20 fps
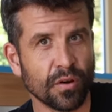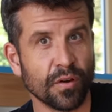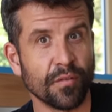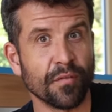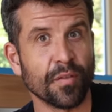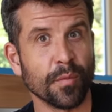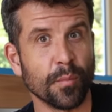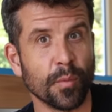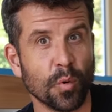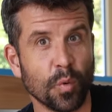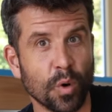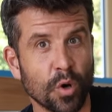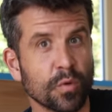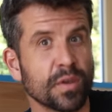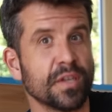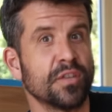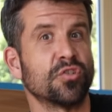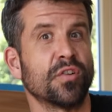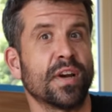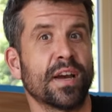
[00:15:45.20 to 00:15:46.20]
of the
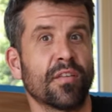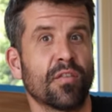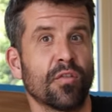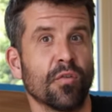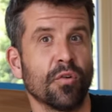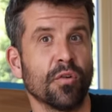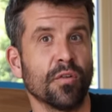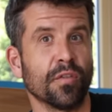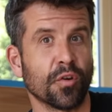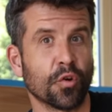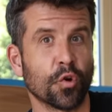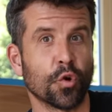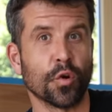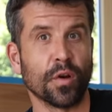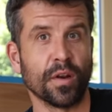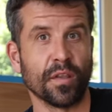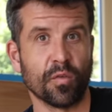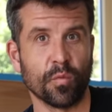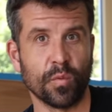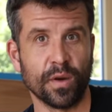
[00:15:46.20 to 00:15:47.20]
Milwaukee track saw, the
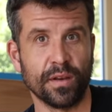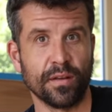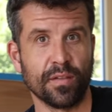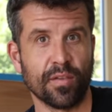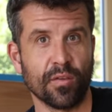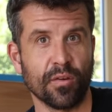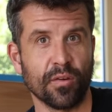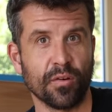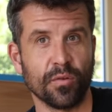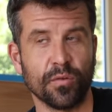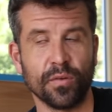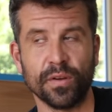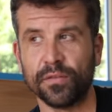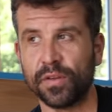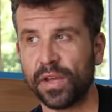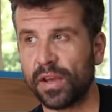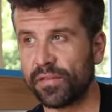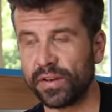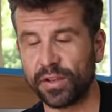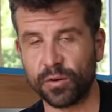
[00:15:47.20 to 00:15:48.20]
cordless one. So if
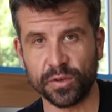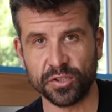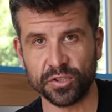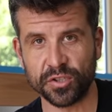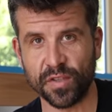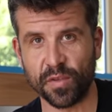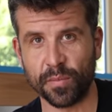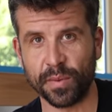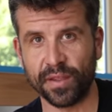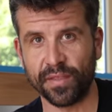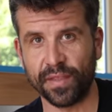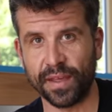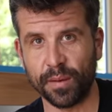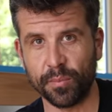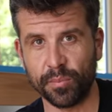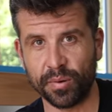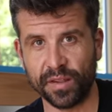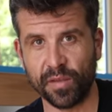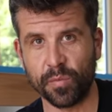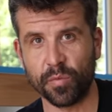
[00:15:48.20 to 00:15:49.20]
you have any questions about
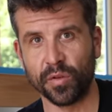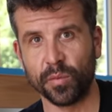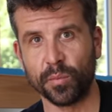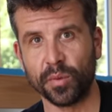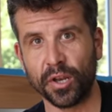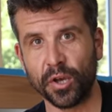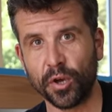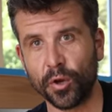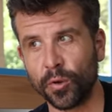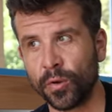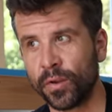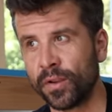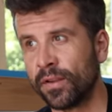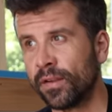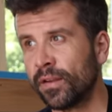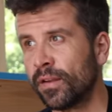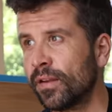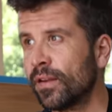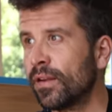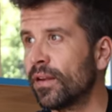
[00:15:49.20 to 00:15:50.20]
that, please put them below.
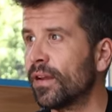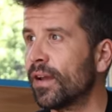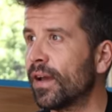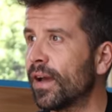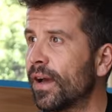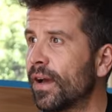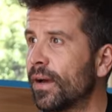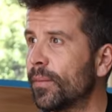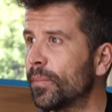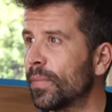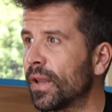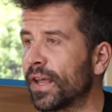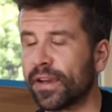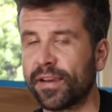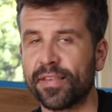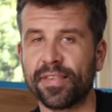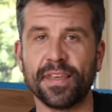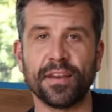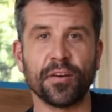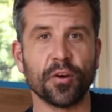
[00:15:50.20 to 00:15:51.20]
Um, like
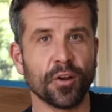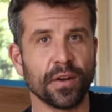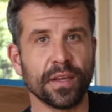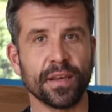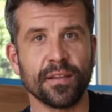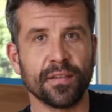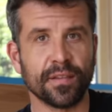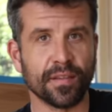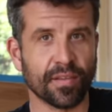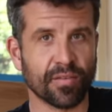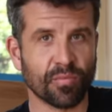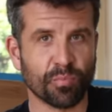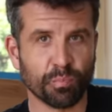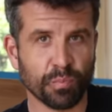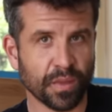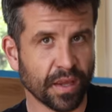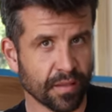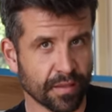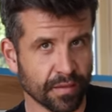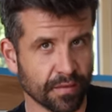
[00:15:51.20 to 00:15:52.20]
I said earlier, there's
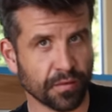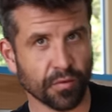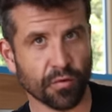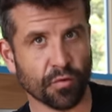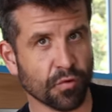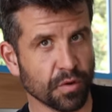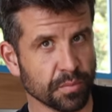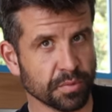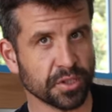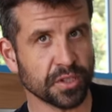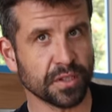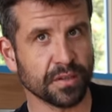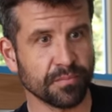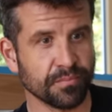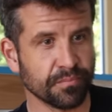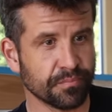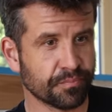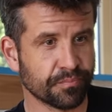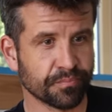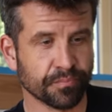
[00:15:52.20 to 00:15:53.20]
things in the
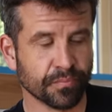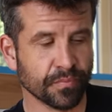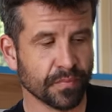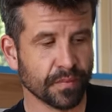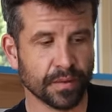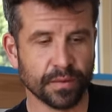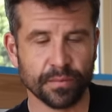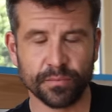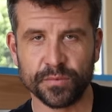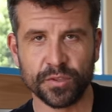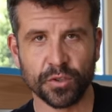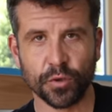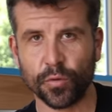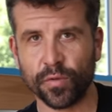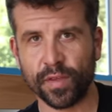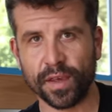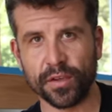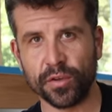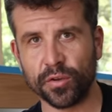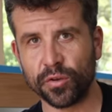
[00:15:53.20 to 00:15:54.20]
description,
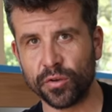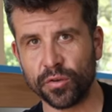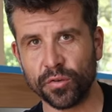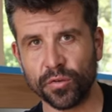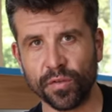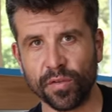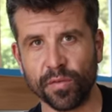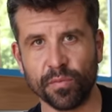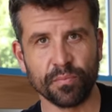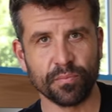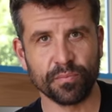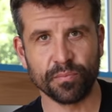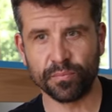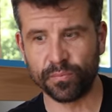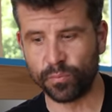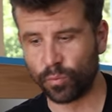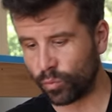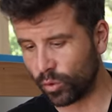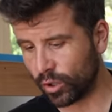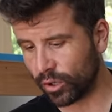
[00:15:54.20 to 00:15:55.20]
tools I use,
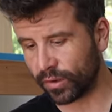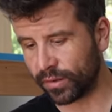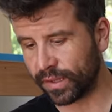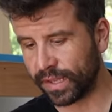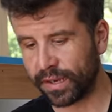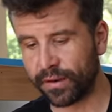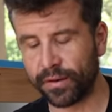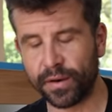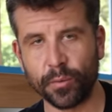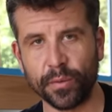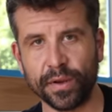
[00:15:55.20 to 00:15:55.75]
work gear I